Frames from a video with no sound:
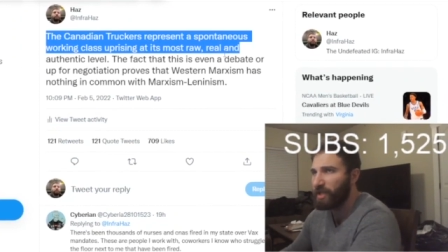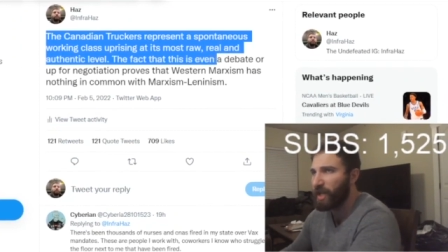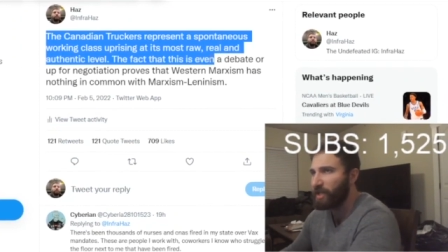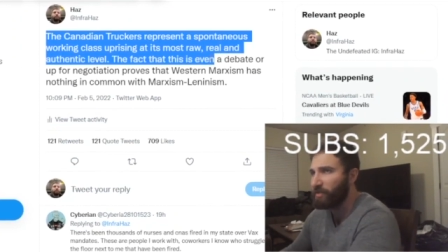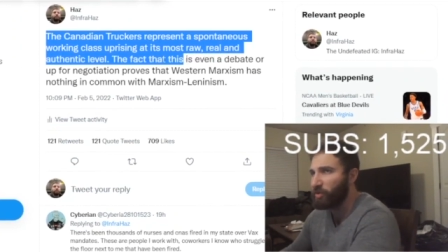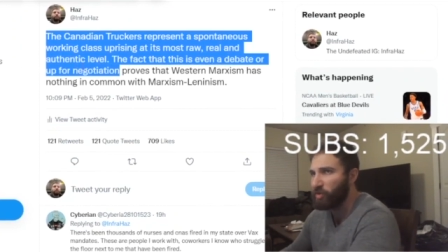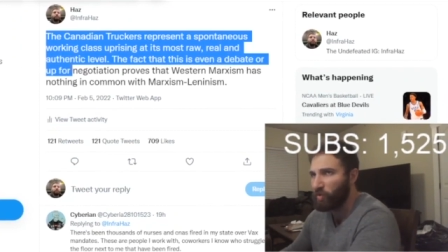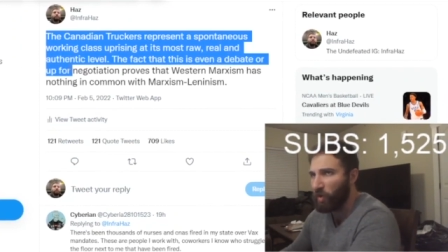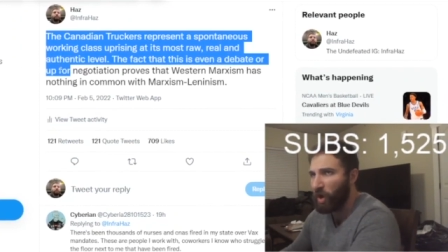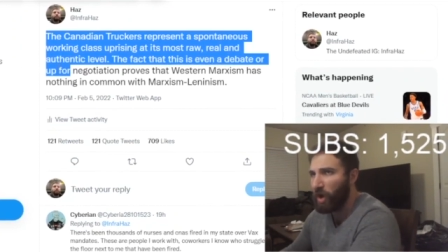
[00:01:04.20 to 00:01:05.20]
at its most
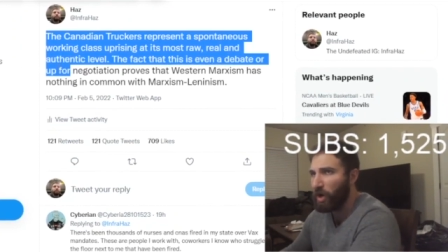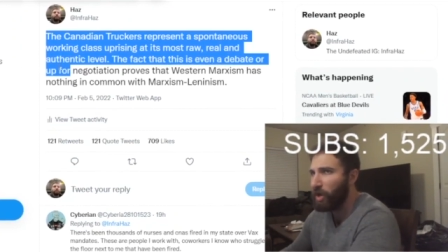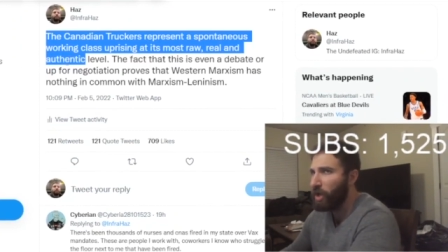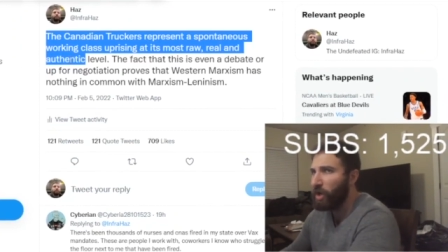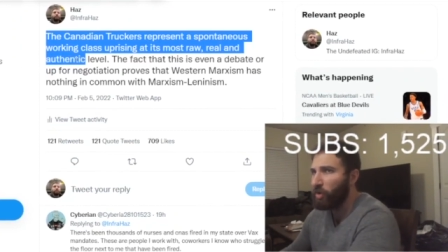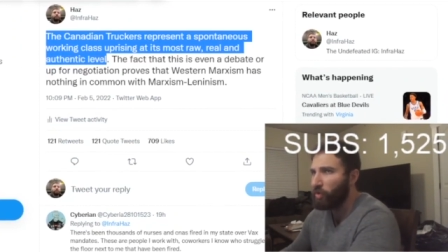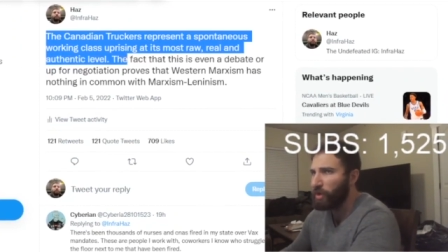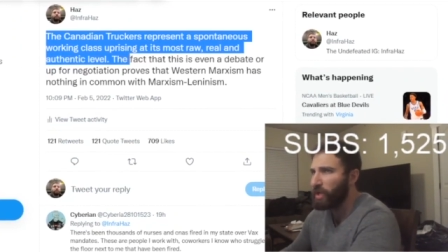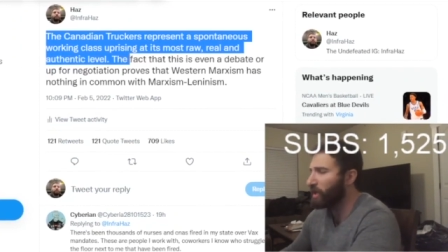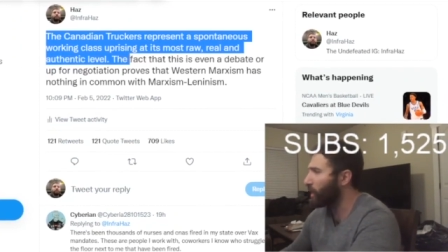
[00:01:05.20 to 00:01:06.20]
raw,
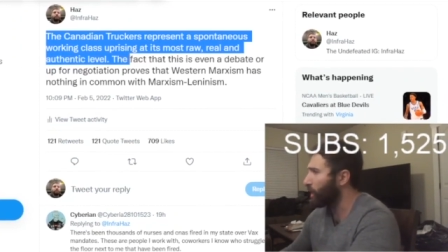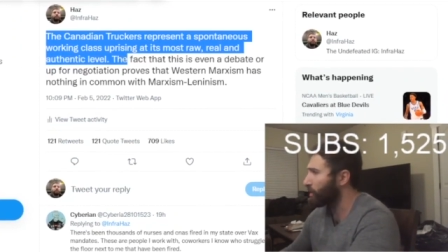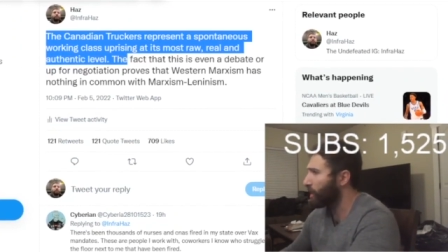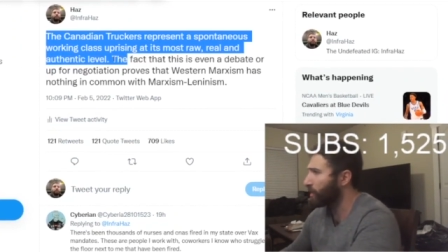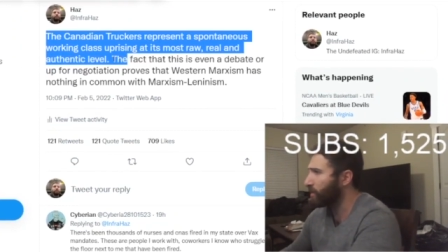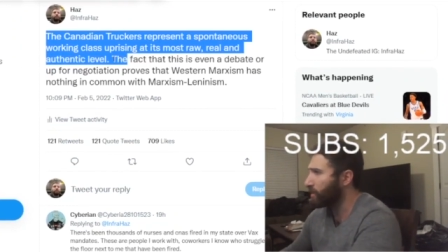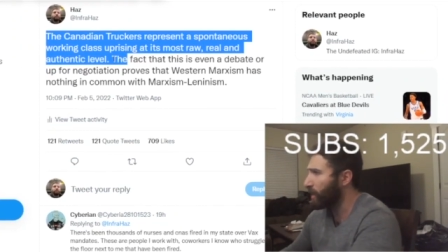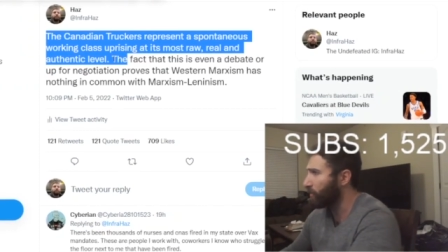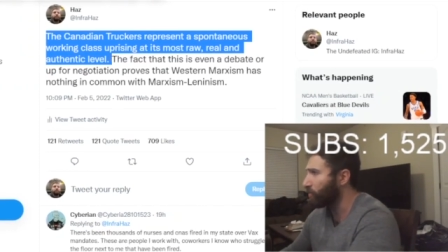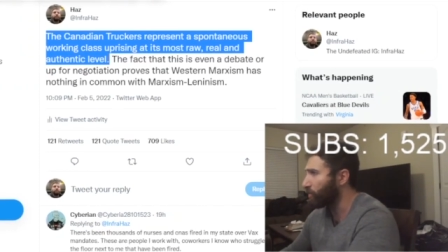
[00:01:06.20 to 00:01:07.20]
real, and authentic
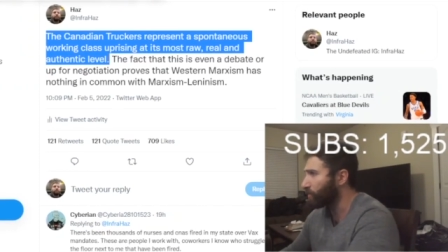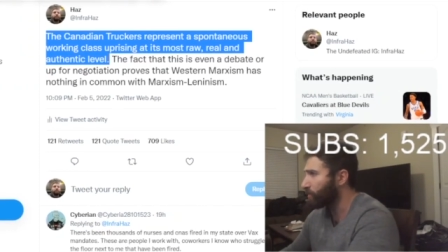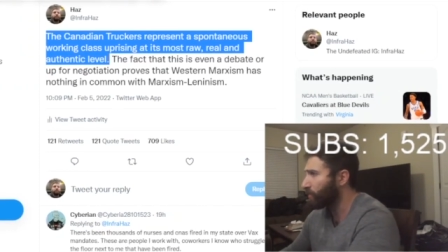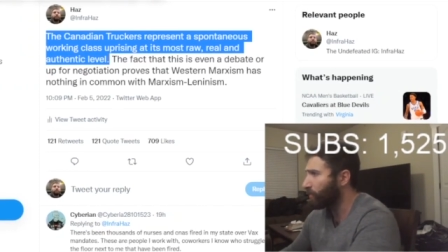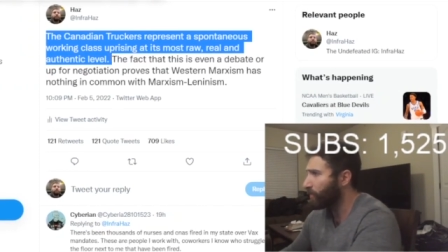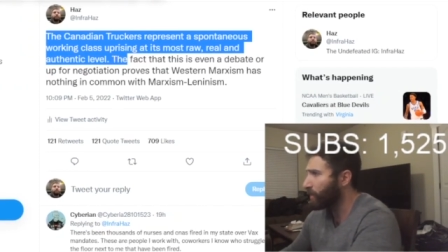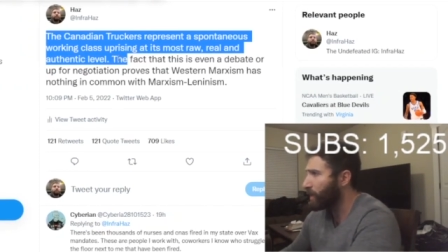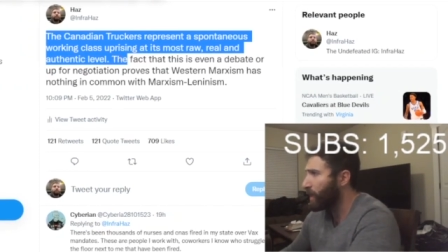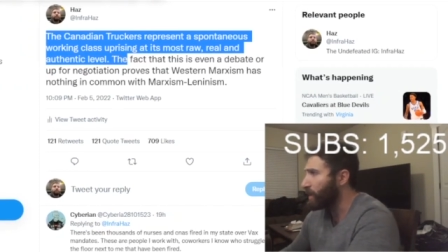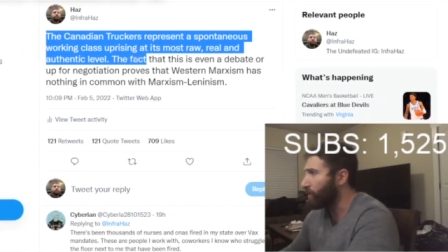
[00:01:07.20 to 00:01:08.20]
level.
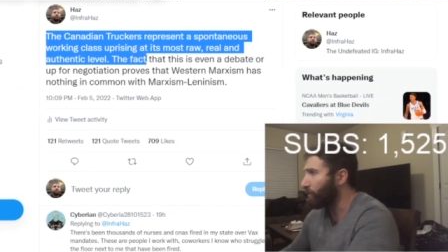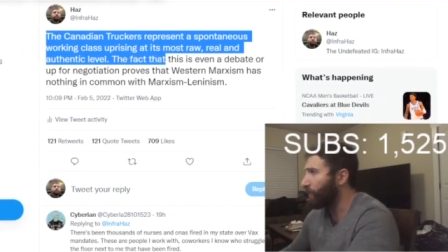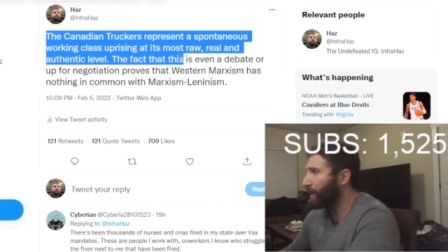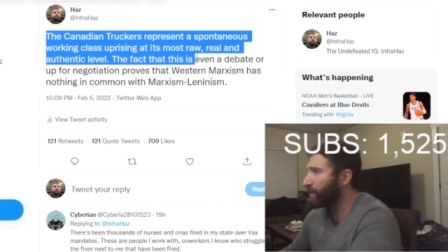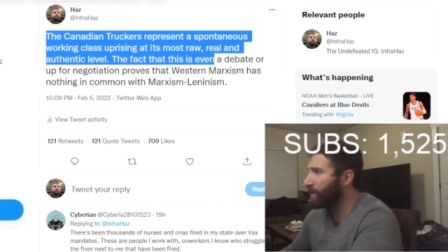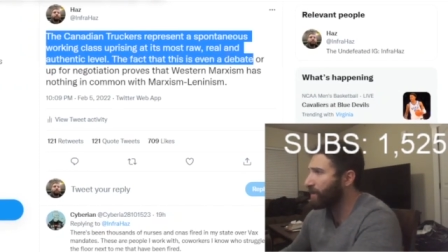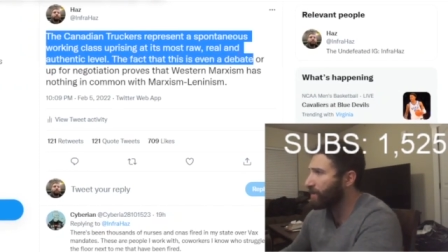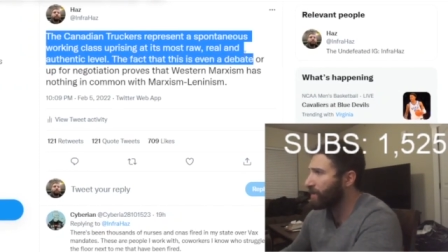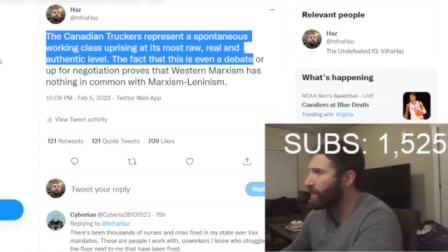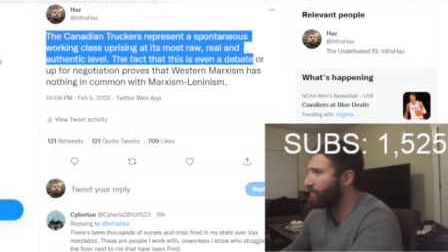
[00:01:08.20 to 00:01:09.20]
The fact that this
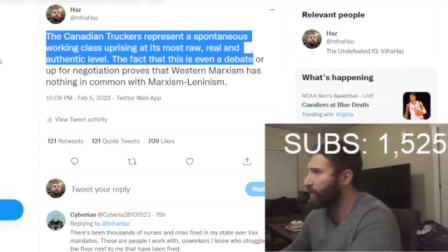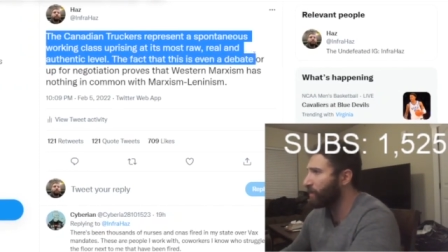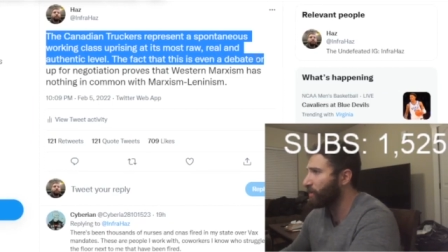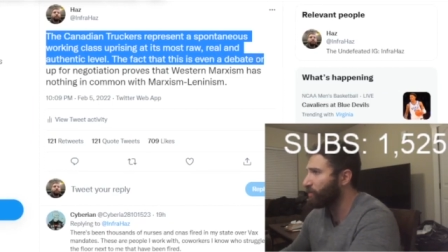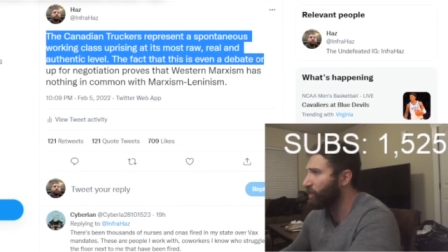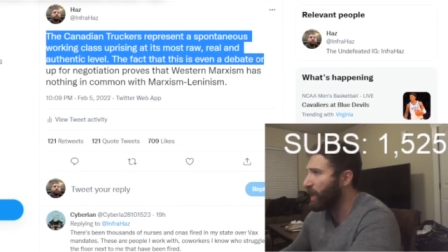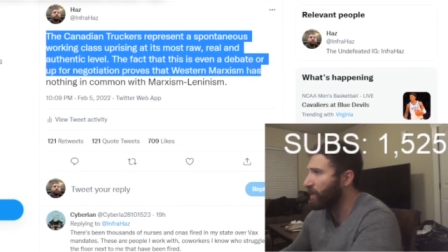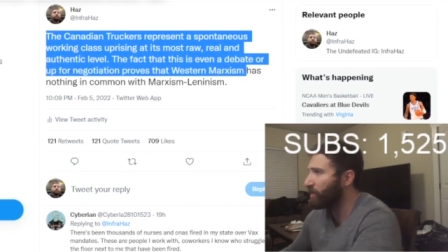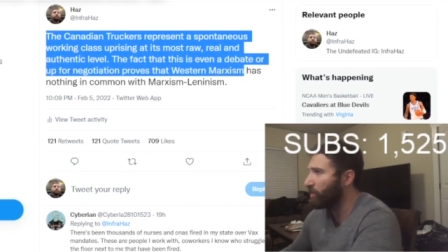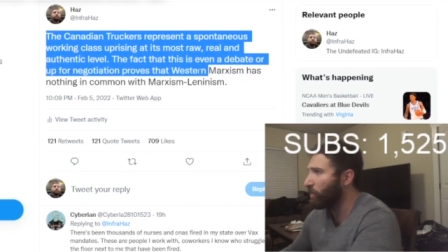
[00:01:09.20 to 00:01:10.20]
is even a
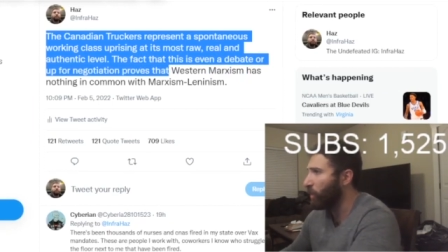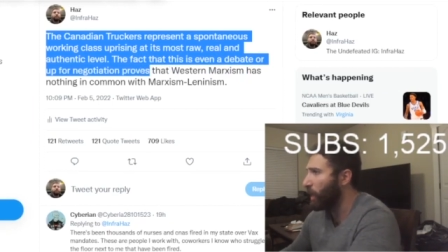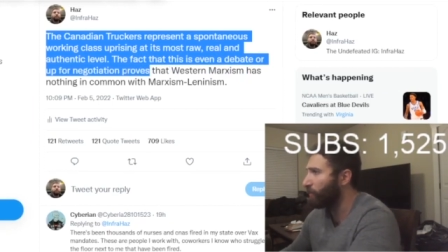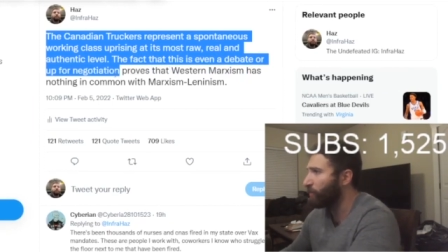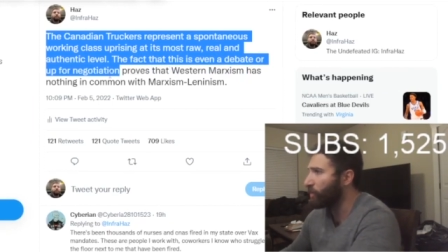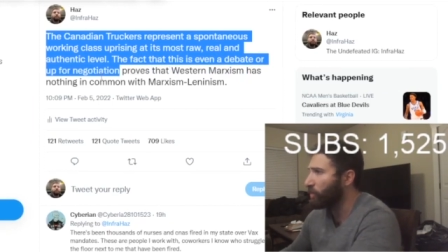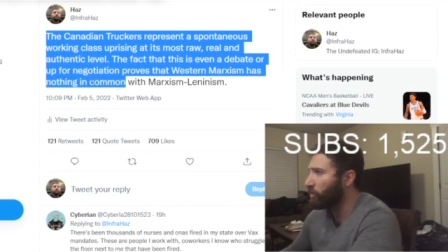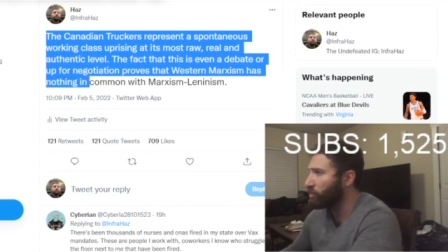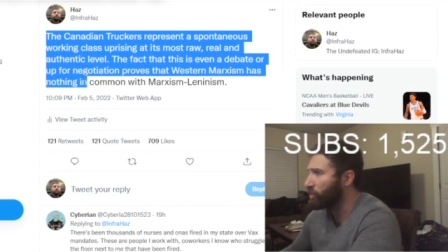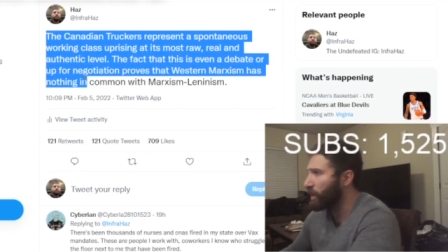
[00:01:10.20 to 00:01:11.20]
debate or up for
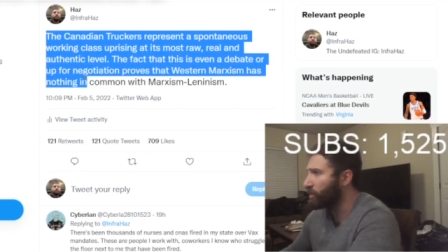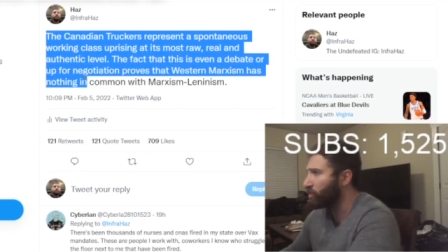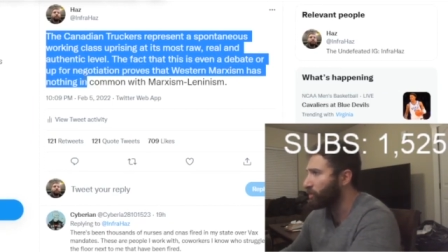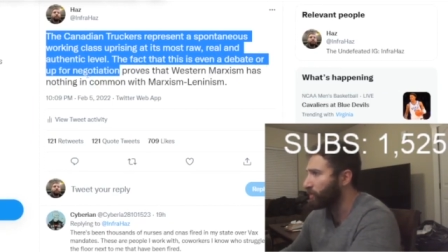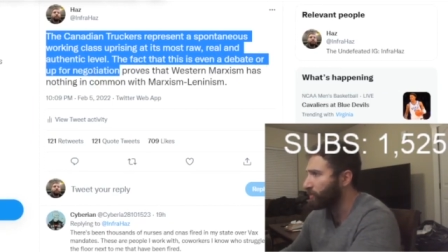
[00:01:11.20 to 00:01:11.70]
negotiation